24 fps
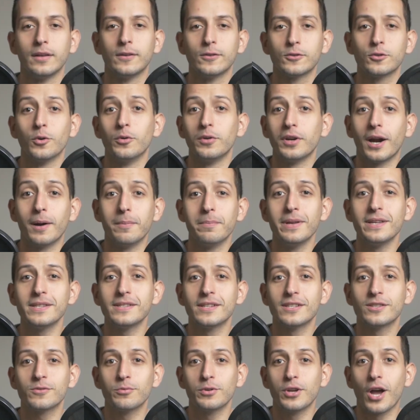So in our
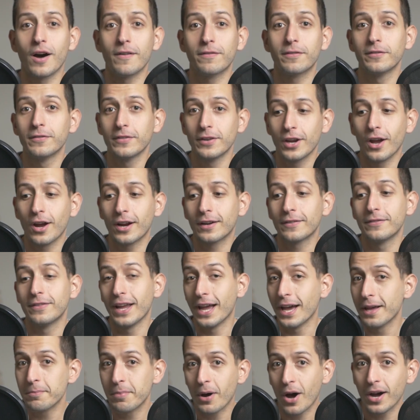business, we offer
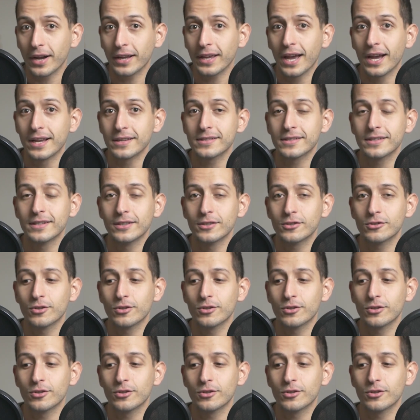videography and podcasting.